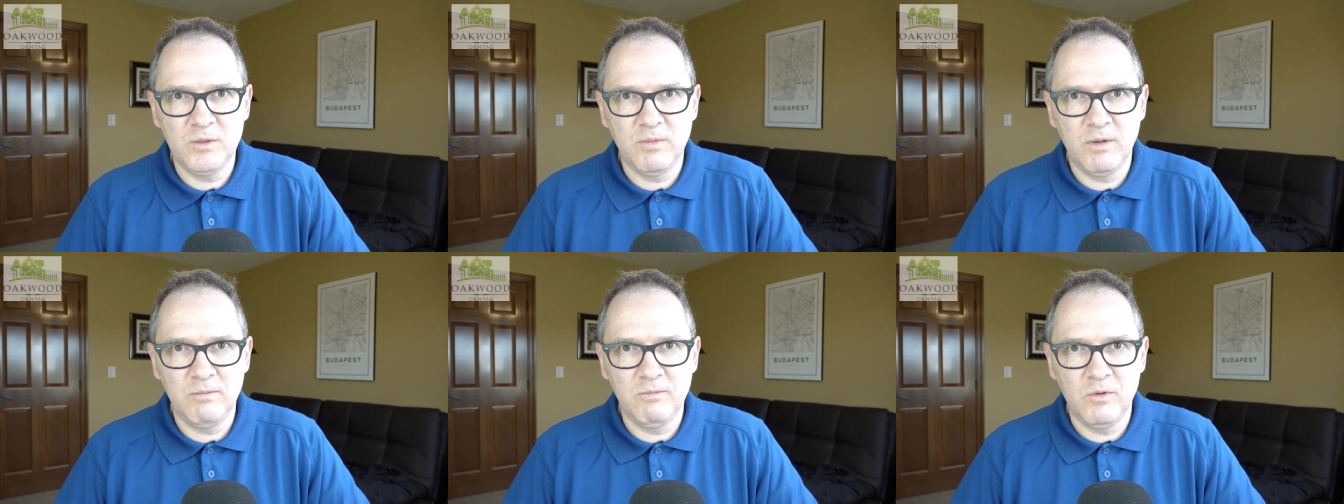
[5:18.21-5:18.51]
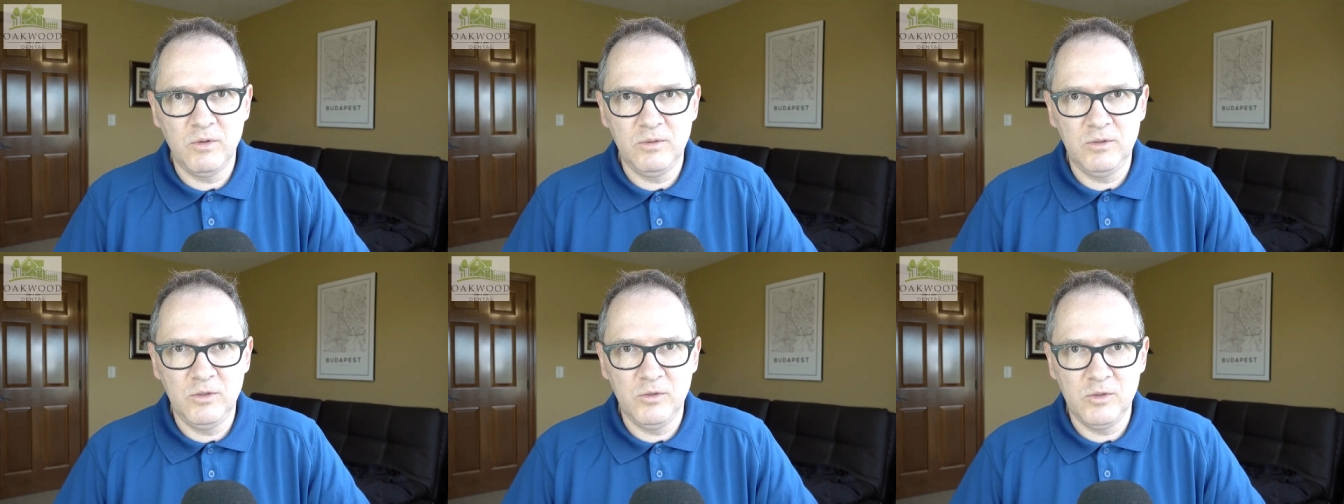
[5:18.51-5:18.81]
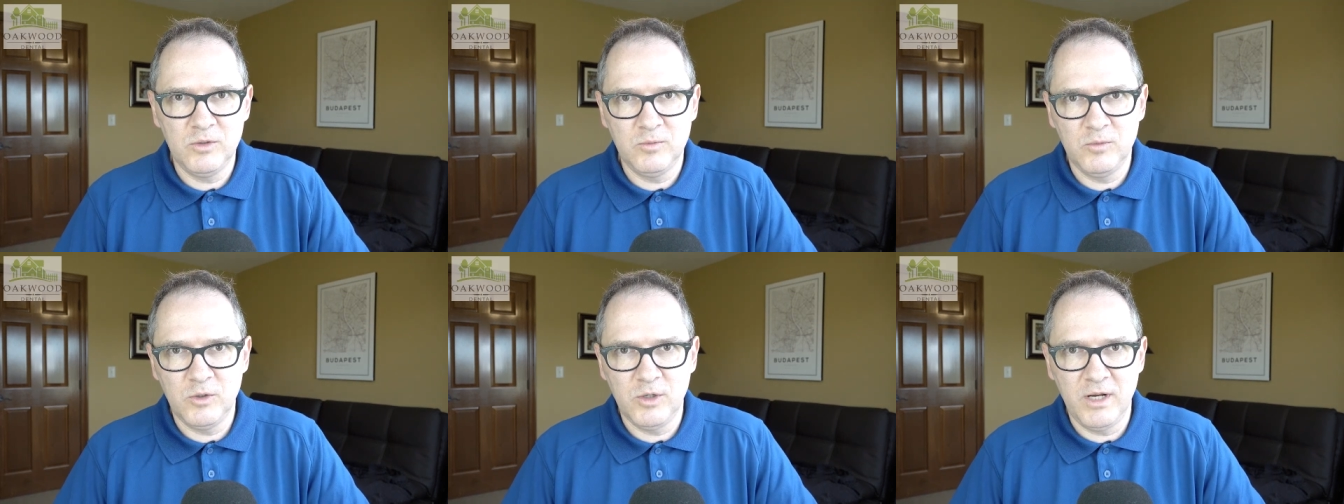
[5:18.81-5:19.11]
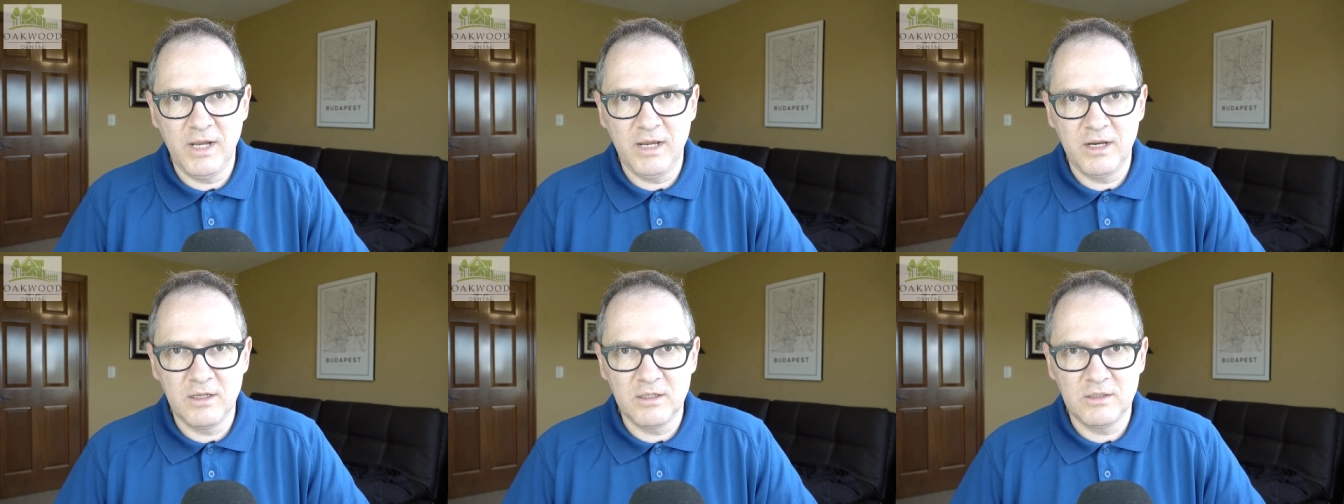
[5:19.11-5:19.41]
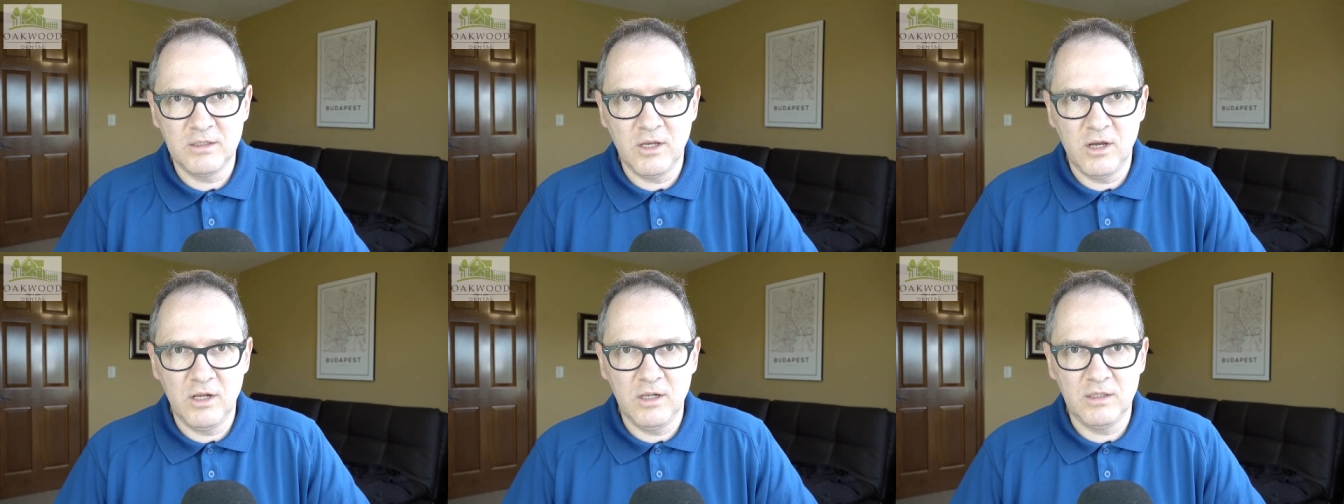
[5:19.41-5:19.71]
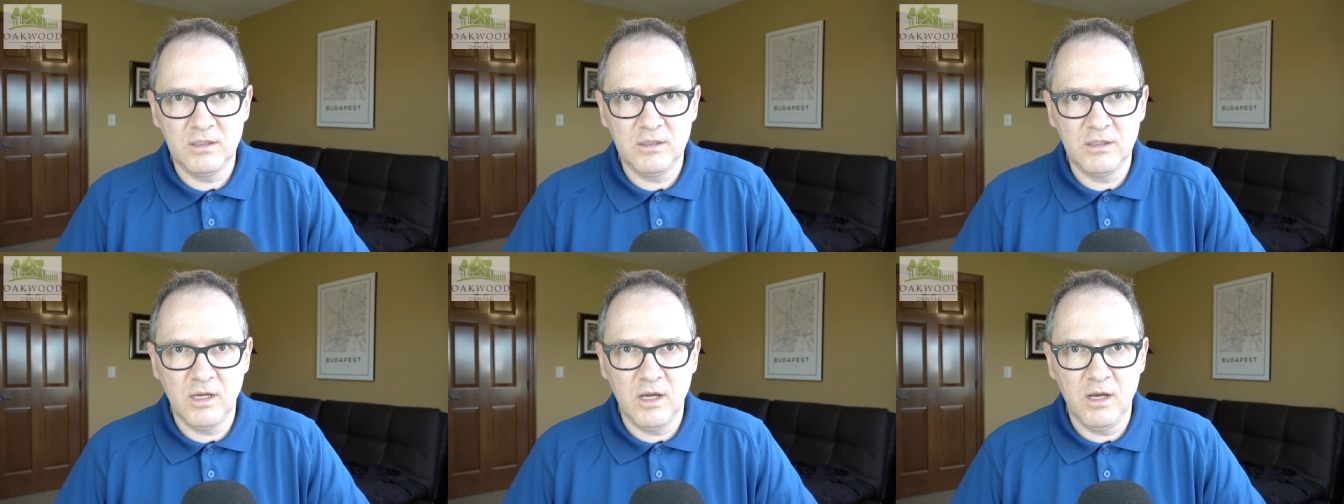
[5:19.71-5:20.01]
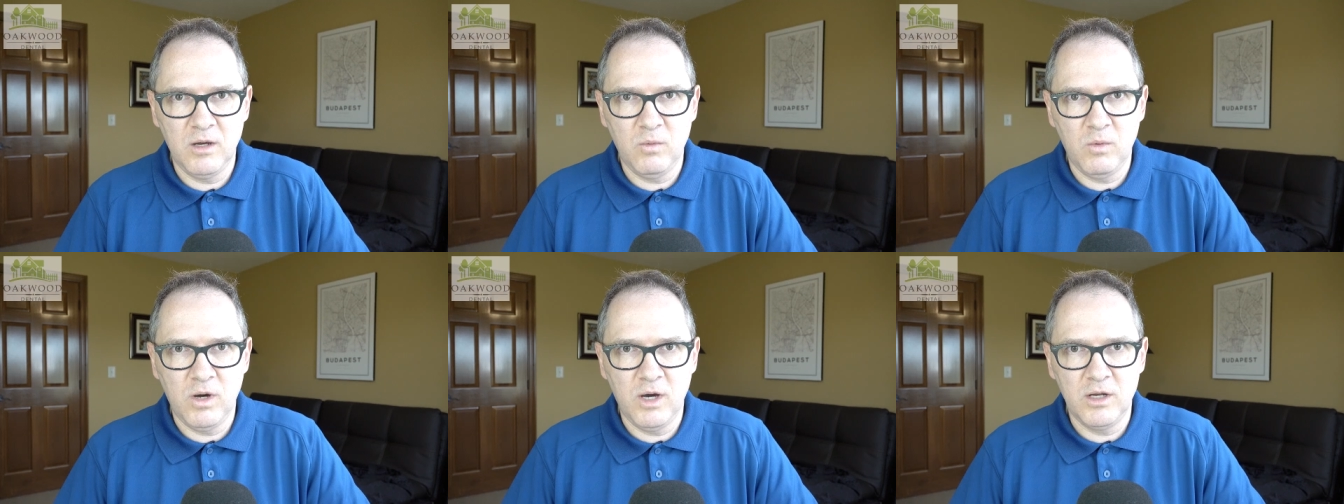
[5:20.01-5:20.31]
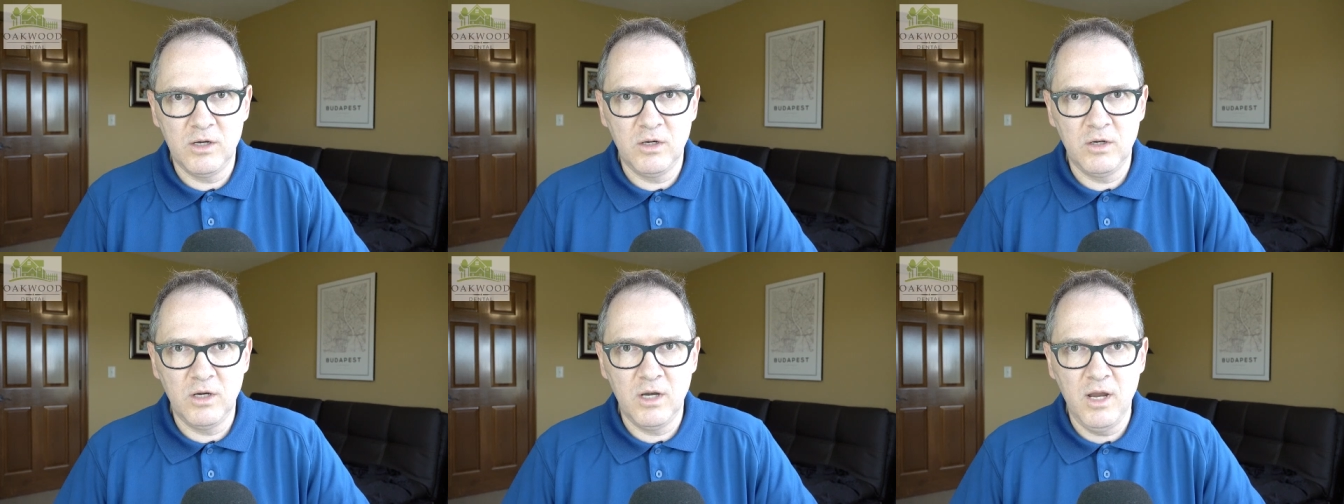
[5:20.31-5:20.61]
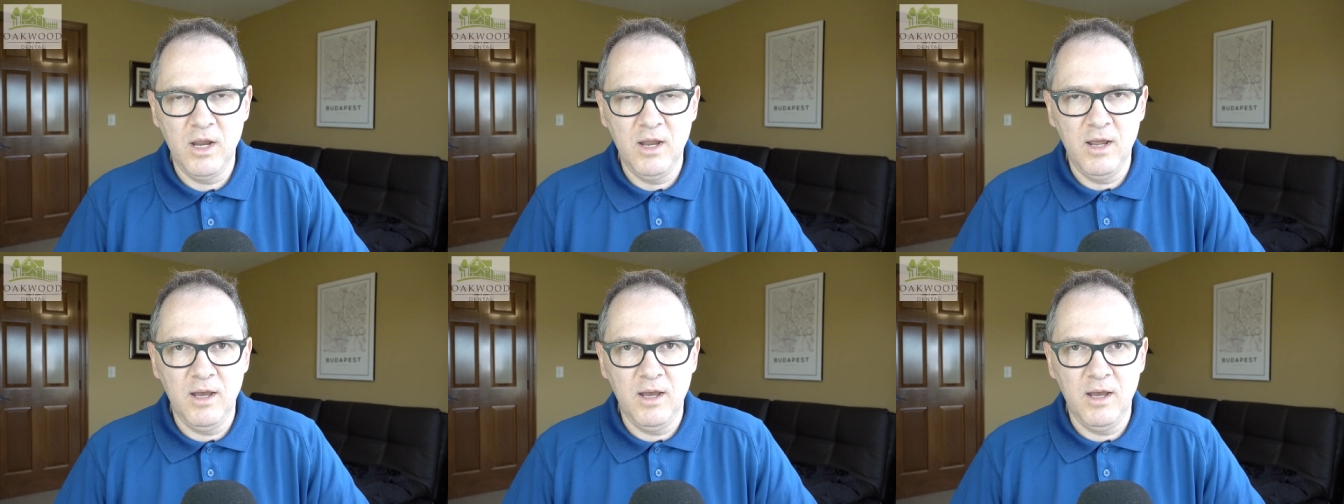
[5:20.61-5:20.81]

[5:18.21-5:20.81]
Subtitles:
but use more like a salt water